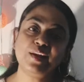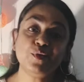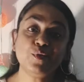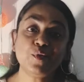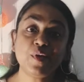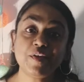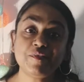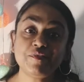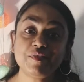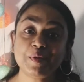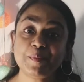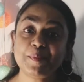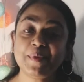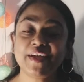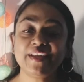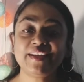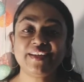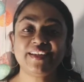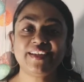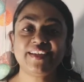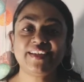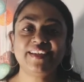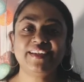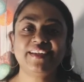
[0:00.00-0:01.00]

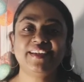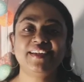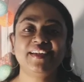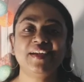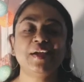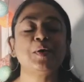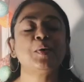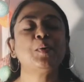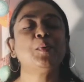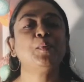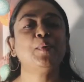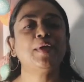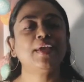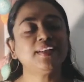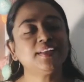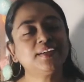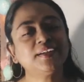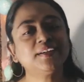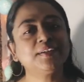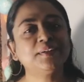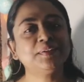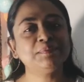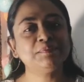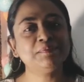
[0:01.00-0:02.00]
everybody,
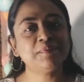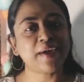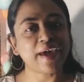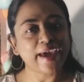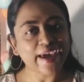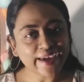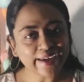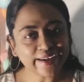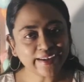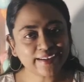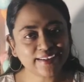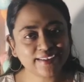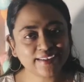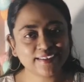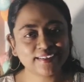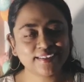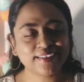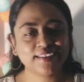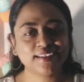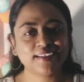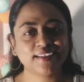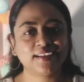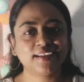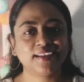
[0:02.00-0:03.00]
welcome back
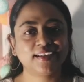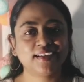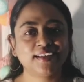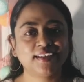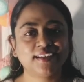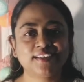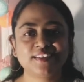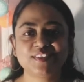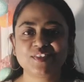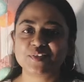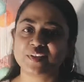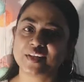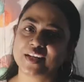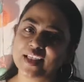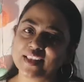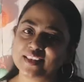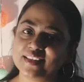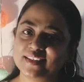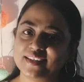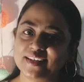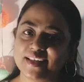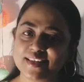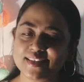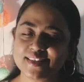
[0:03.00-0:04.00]
to
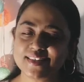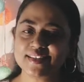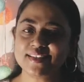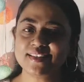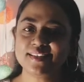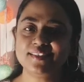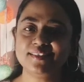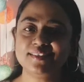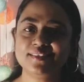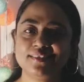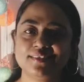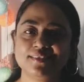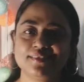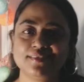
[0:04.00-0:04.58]
another lesson.